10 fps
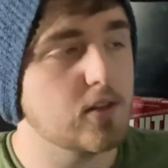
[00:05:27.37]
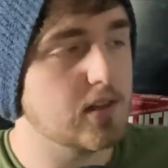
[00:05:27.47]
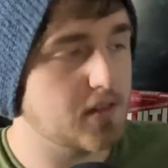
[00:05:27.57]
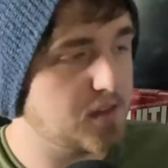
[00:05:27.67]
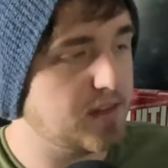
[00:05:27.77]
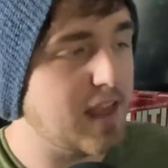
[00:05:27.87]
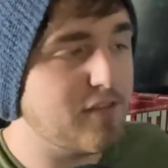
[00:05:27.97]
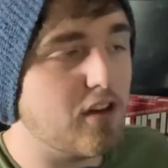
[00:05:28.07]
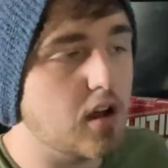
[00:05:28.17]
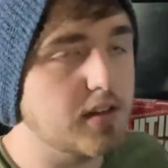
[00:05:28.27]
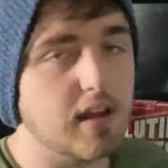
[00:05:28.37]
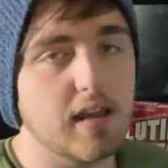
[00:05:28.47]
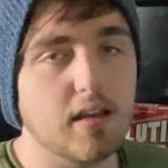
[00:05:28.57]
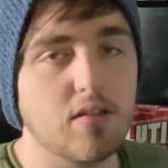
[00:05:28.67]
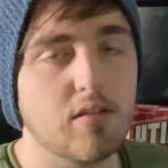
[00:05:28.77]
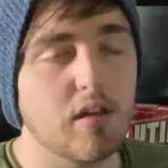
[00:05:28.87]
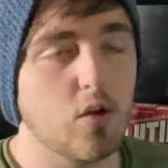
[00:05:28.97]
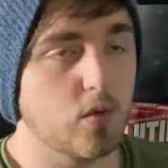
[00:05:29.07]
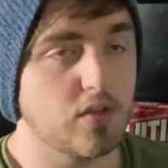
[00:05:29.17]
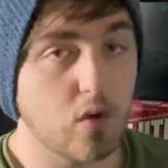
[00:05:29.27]
that Stephon Diggs
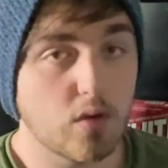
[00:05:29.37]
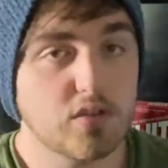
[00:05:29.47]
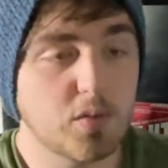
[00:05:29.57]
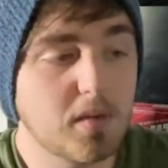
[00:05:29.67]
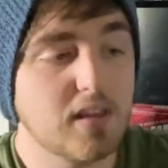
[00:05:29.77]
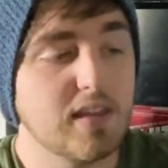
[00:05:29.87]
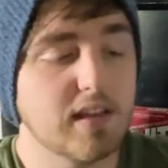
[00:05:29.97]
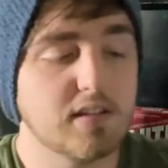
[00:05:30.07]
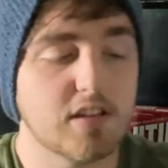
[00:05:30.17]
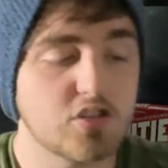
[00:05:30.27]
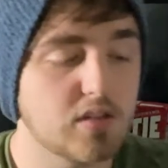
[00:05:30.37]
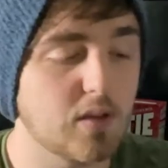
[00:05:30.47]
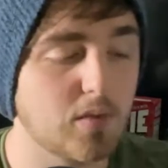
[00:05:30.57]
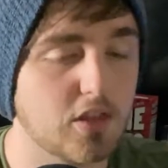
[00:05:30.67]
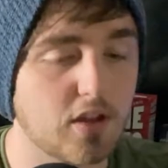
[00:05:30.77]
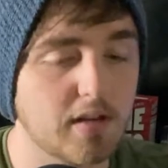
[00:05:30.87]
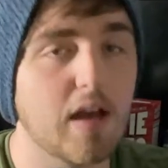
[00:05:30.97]
was going to be the addition that we thought?